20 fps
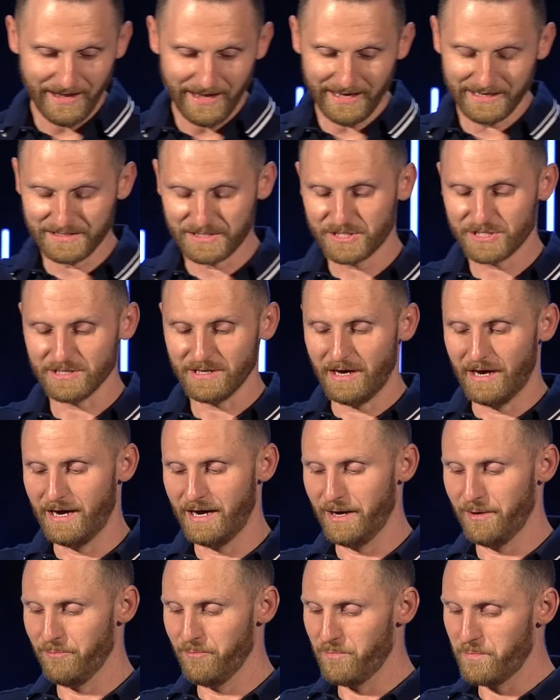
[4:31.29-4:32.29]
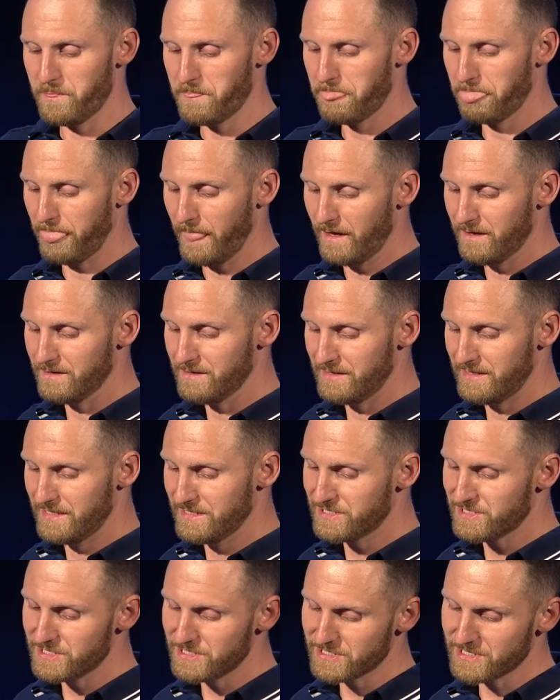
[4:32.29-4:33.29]
It's
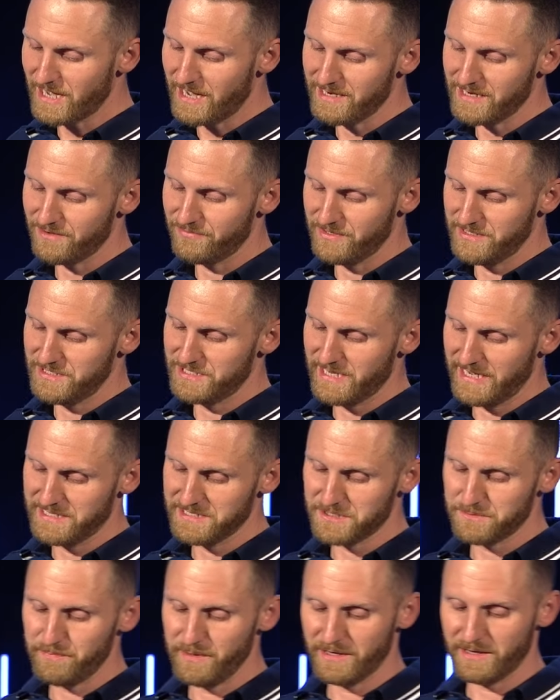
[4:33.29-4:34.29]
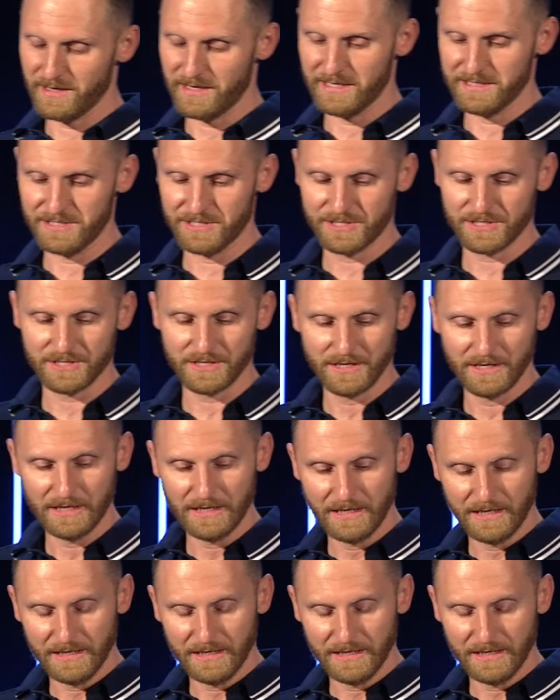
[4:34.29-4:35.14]
this is kind of intense because